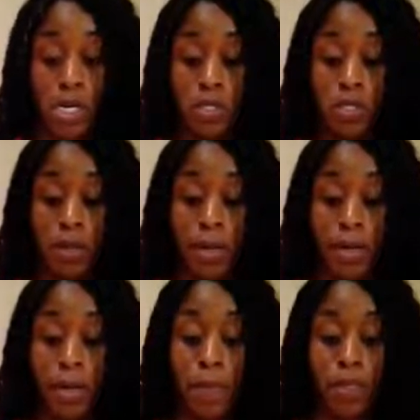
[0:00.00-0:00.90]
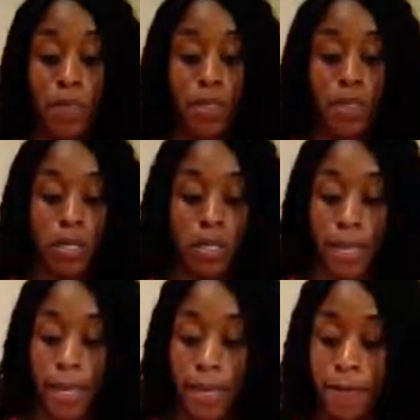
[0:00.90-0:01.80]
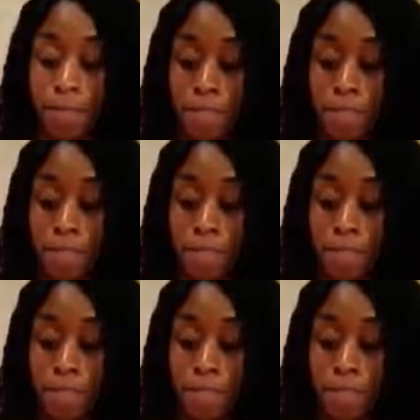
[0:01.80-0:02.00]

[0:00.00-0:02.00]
So my numbers would look like